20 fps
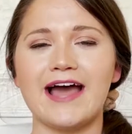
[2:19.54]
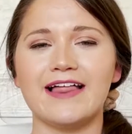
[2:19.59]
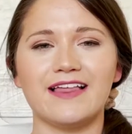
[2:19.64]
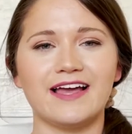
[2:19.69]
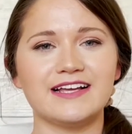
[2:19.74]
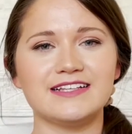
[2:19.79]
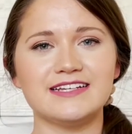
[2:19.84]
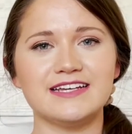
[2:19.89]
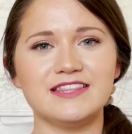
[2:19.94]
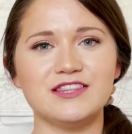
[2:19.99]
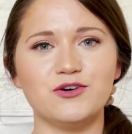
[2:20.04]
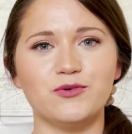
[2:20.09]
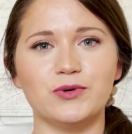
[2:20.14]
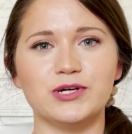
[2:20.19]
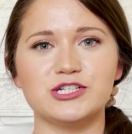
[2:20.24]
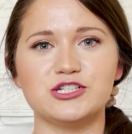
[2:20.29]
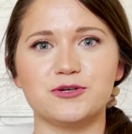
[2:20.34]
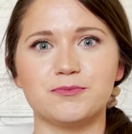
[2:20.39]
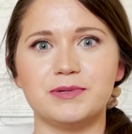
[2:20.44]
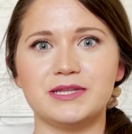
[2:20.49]
I liked it in the
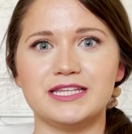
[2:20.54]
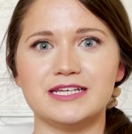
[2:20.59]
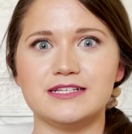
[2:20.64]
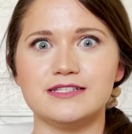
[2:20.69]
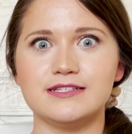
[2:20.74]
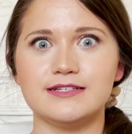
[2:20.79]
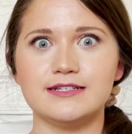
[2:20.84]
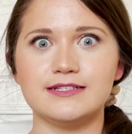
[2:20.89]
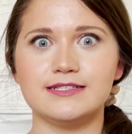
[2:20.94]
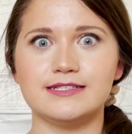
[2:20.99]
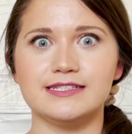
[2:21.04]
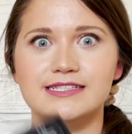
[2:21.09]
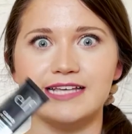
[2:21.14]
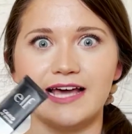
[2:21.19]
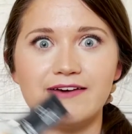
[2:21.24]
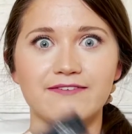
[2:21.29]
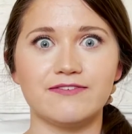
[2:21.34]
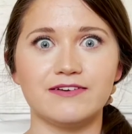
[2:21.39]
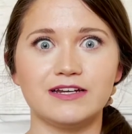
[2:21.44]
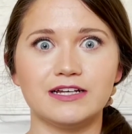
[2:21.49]
winter, but this is
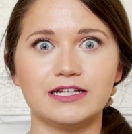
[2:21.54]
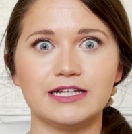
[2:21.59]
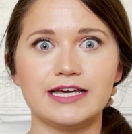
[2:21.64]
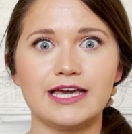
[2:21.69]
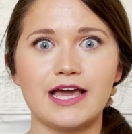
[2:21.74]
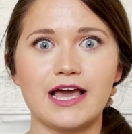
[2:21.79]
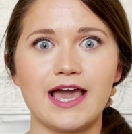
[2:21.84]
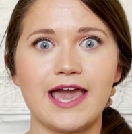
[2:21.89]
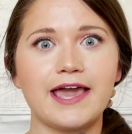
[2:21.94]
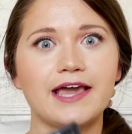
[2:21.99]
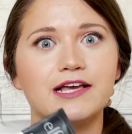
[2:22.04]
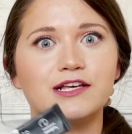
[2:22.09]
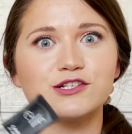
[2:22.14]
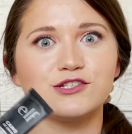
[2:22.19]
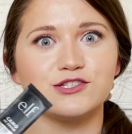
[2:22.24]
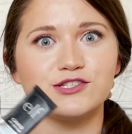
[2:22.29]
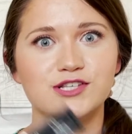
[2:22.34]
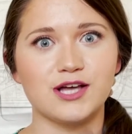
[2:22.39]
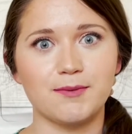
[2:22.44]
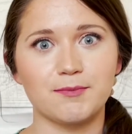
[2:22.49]
definitely a
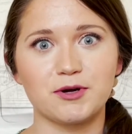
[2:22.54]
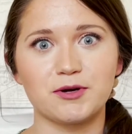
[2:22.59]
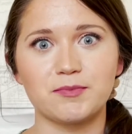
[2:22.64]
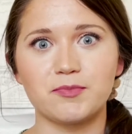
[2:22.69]
summer